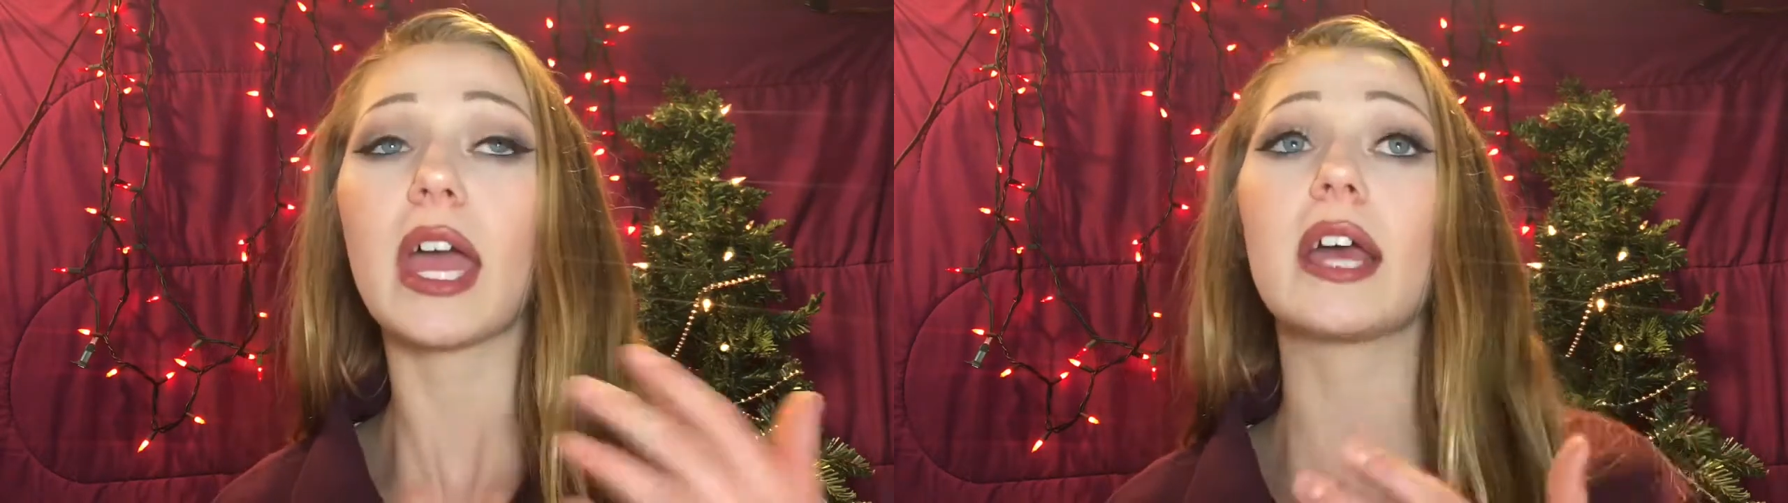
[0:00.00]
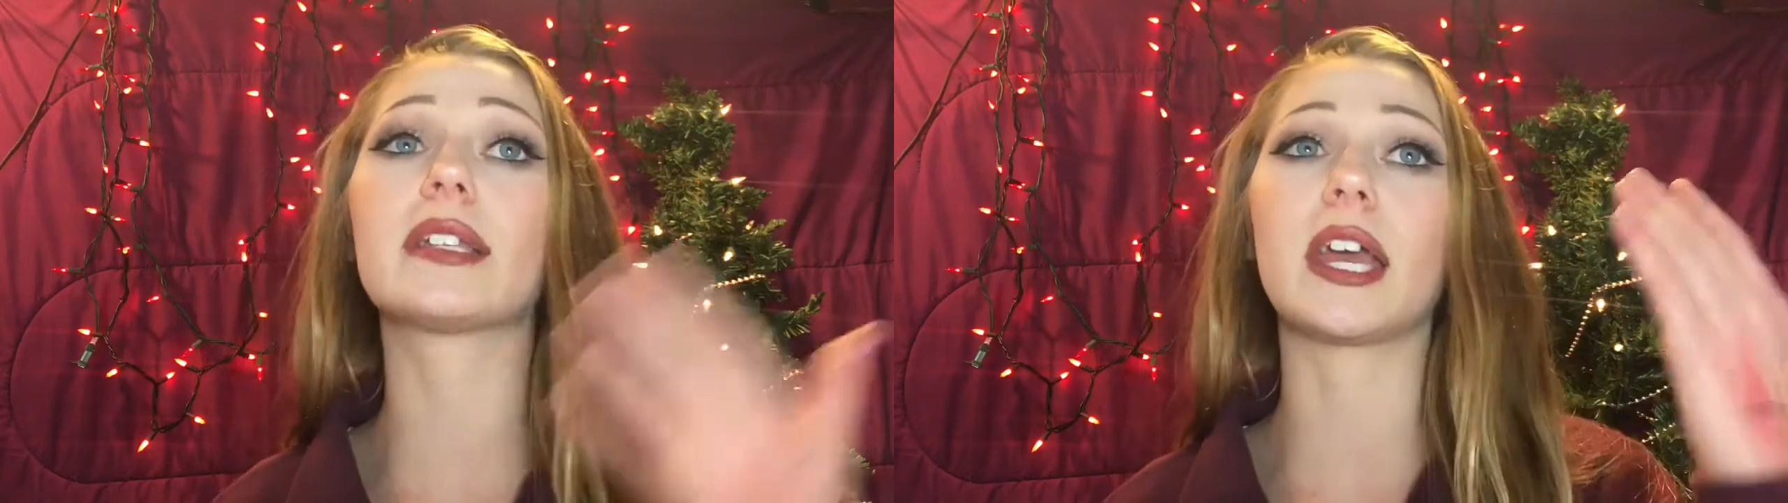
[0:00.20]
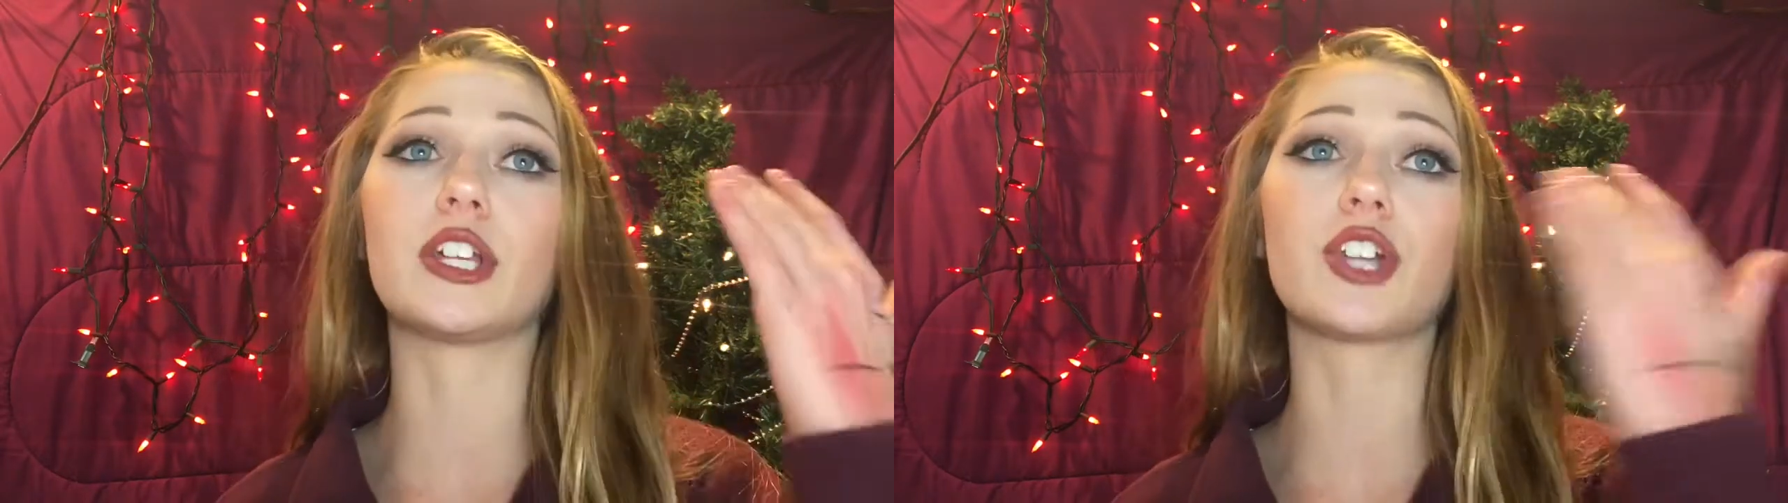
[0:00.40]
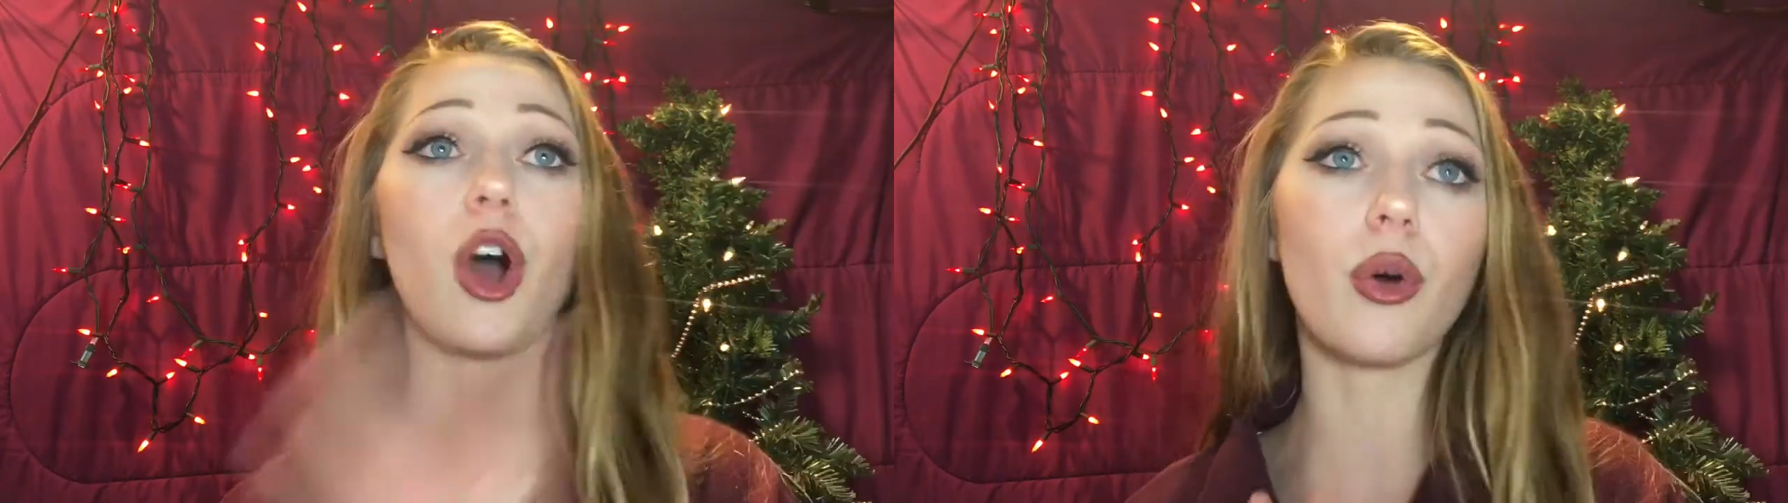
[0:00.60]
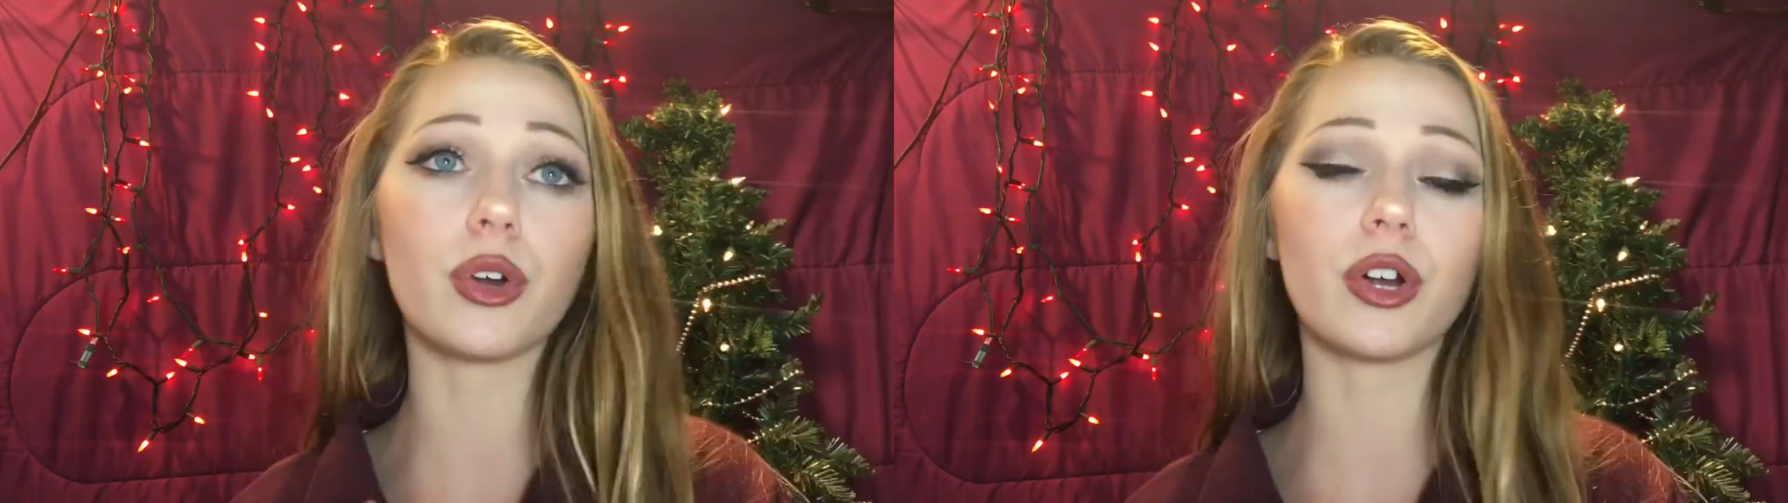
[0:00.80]
is a
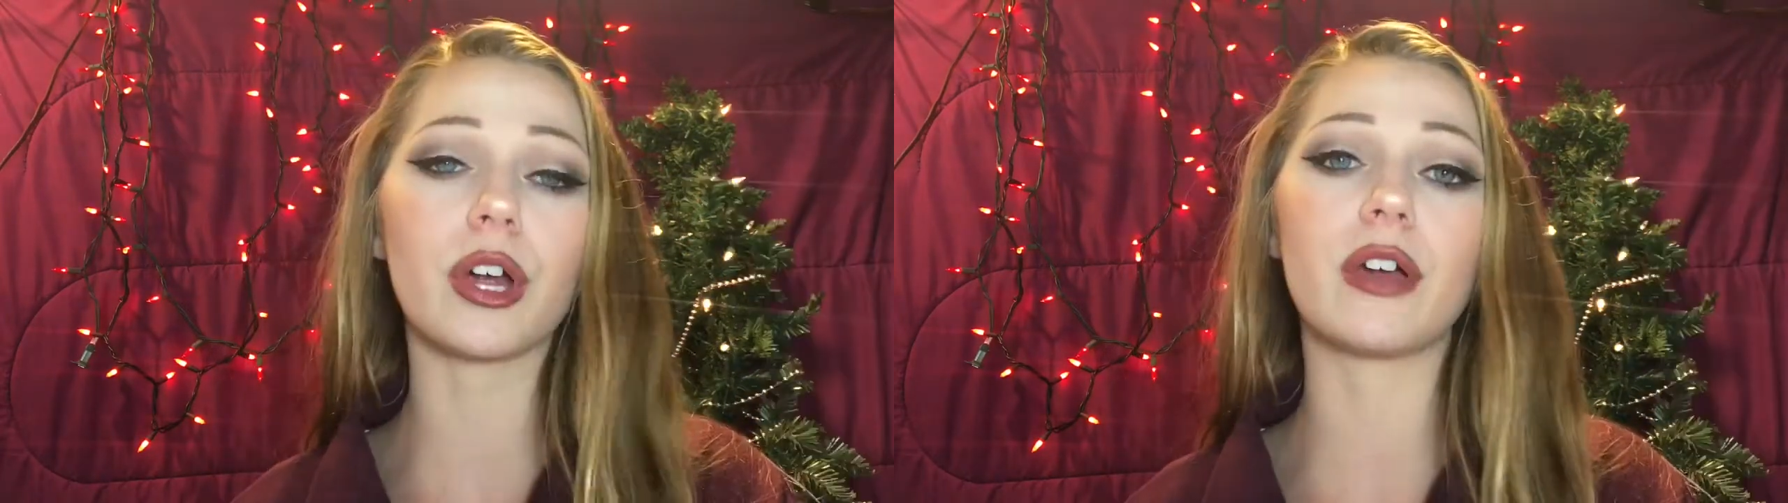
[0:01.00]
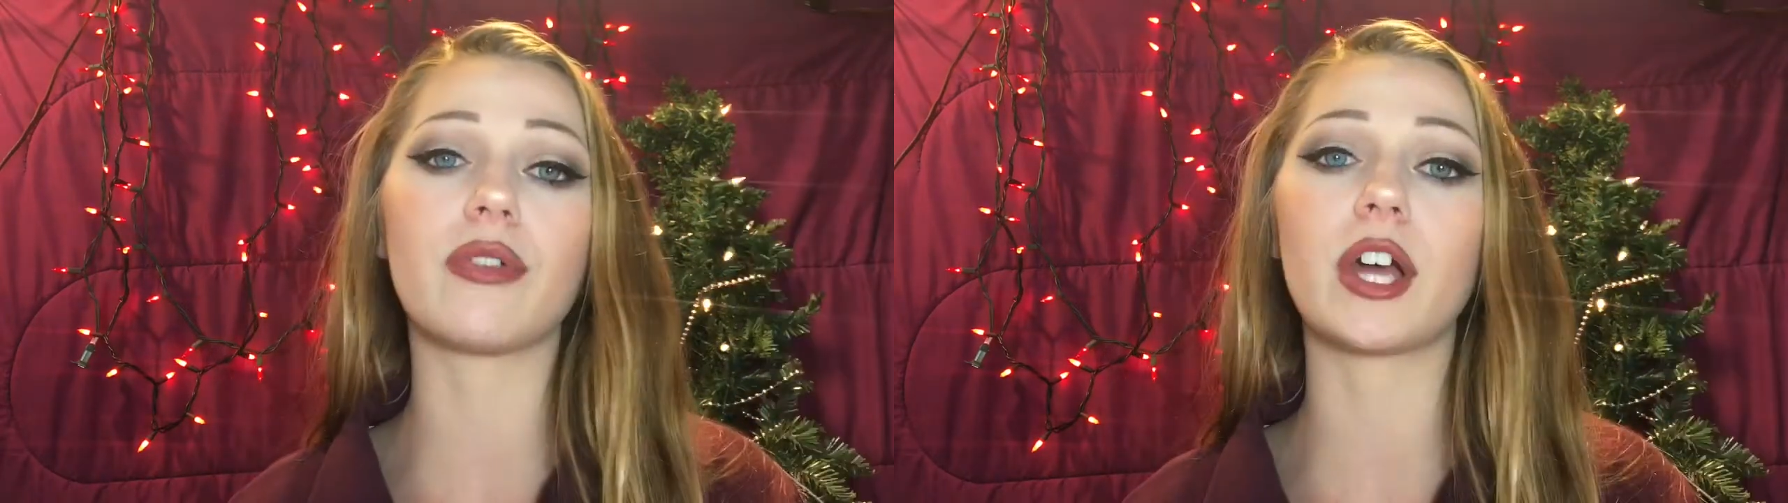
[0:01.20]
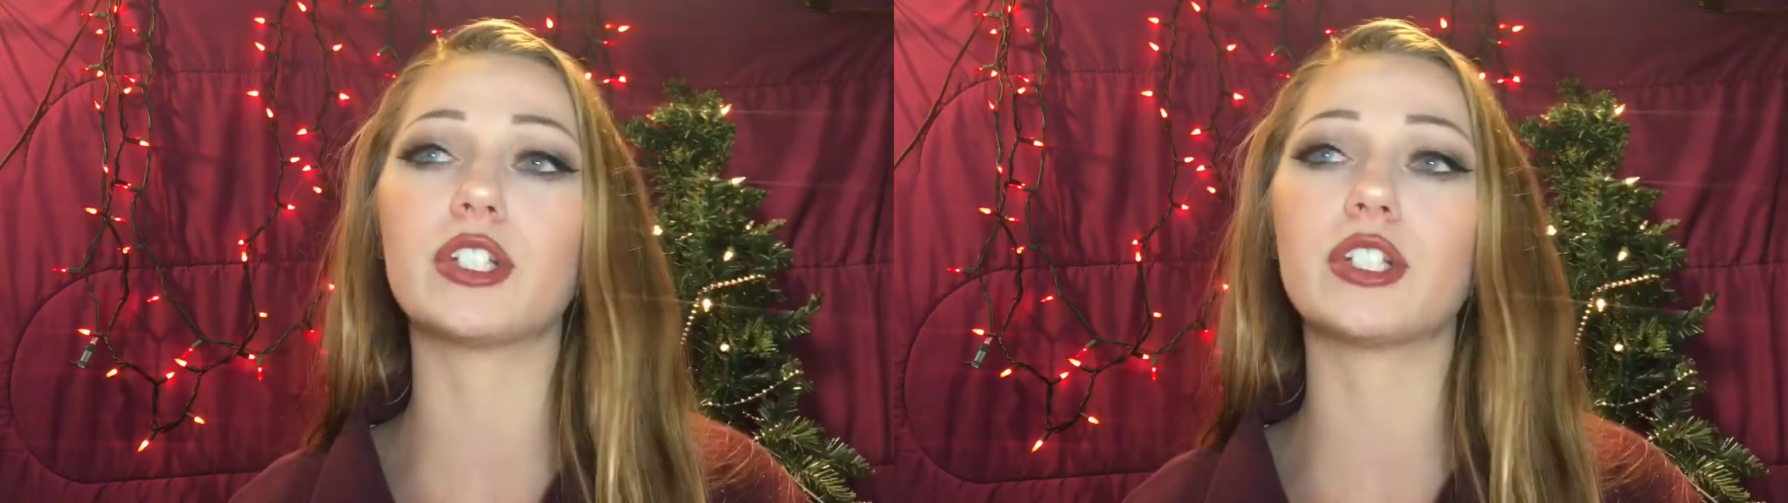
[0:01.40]
toner. If I